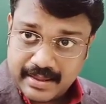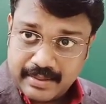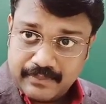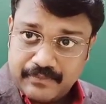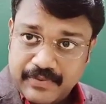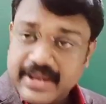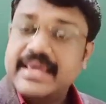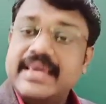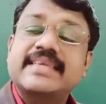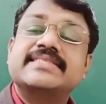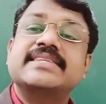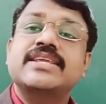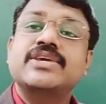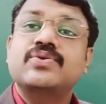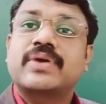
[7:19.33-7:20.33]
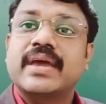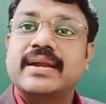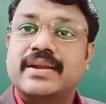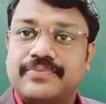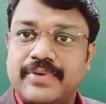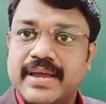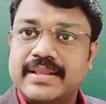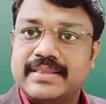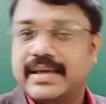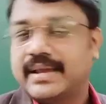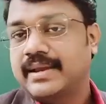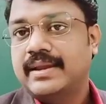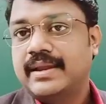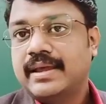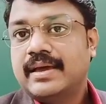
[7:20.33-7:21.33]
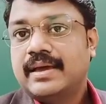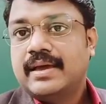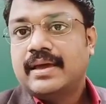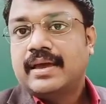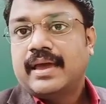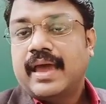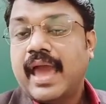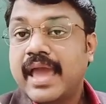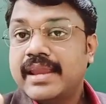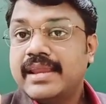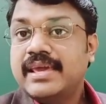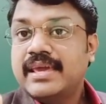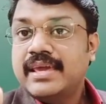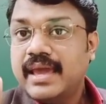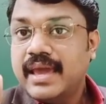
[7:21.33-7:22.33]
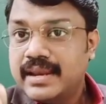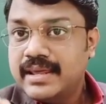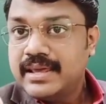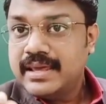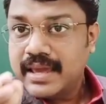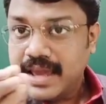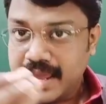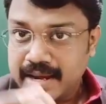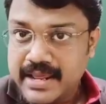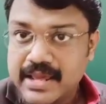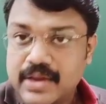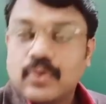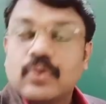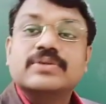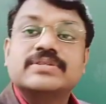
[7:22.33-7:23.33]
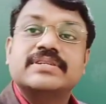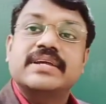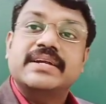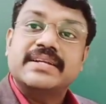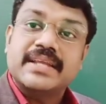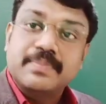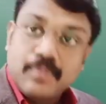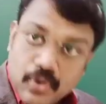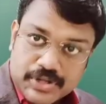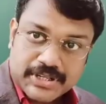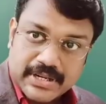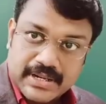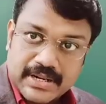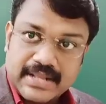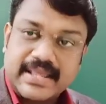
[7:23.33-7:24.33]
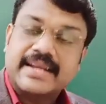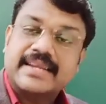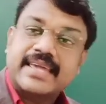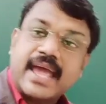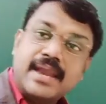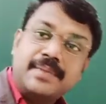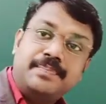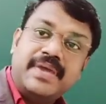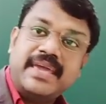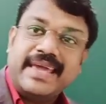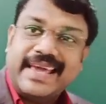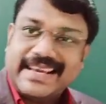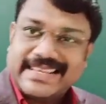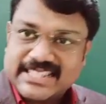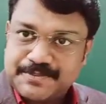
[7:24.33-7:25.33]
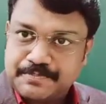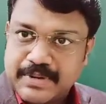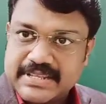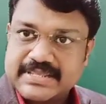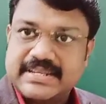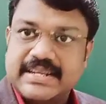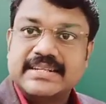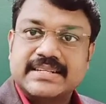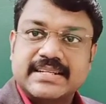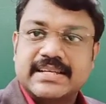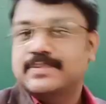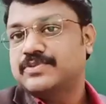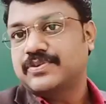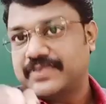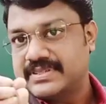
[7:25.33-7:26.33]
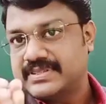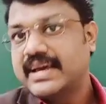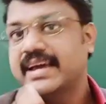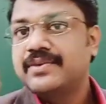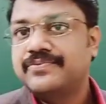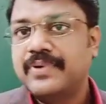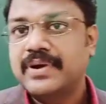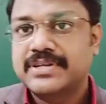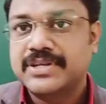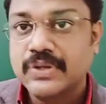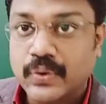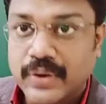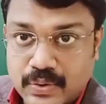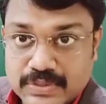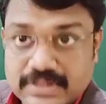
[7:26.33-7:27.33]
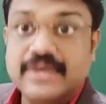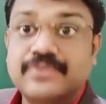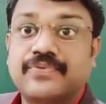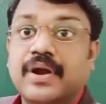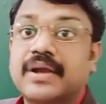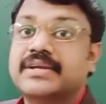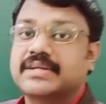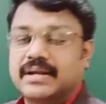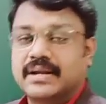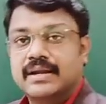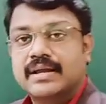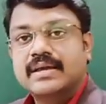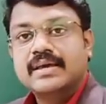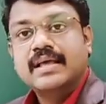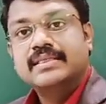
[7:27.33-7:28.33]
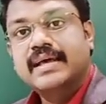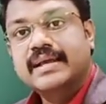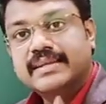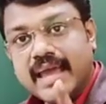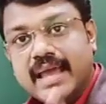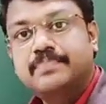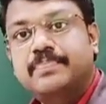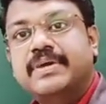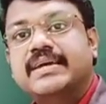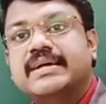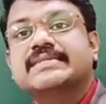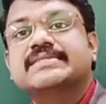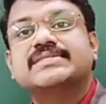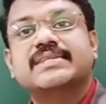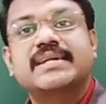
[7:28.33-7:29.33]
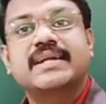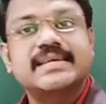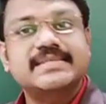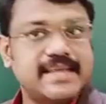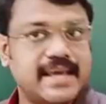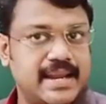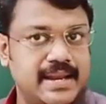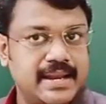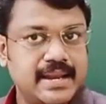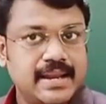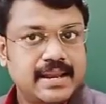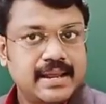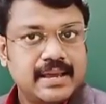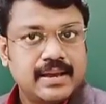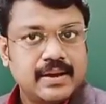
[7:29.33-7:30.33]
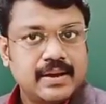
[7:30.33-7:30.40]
very easily you can define them. Any oscillatory motion that can be expressed in terms of a sine function or a cosine function, that can be considered as an